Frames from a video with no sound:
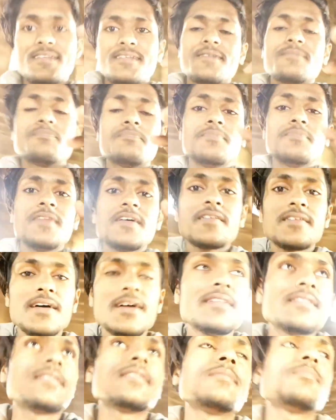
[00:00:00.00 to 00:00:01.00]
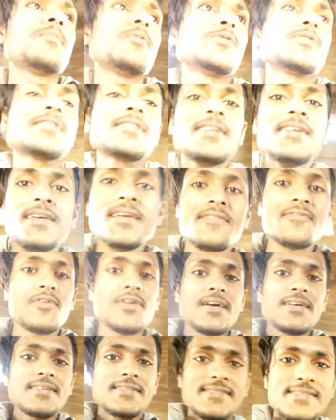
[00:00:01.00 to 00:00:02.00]
And there are mostly
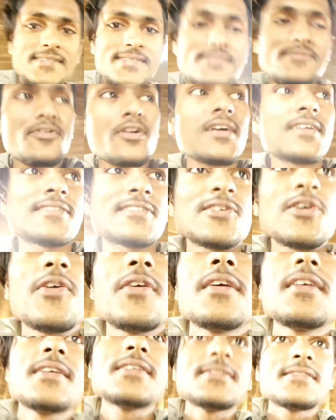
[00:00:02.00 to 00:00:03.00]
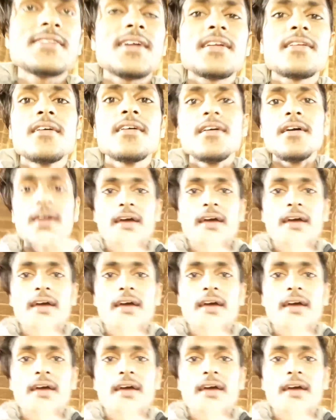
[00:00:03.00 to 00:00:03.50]
what I saw here is that